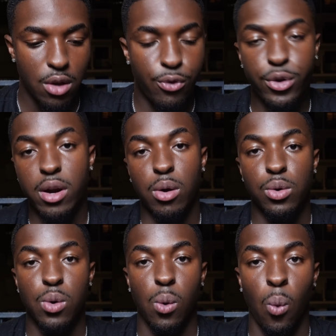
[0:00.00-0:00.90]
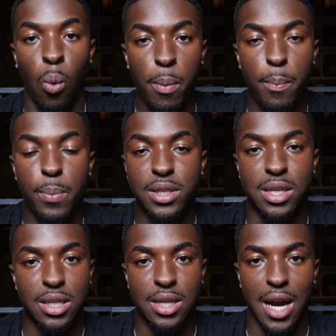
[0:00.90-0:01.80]
figure out what
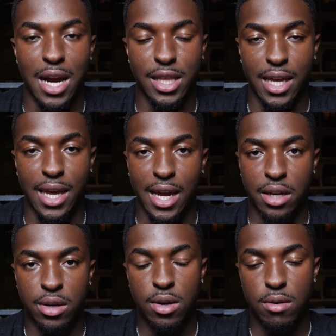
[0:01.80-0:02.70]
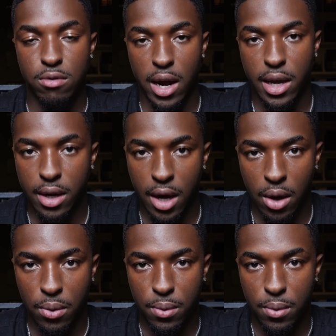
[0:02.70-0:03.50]
position are they in right now.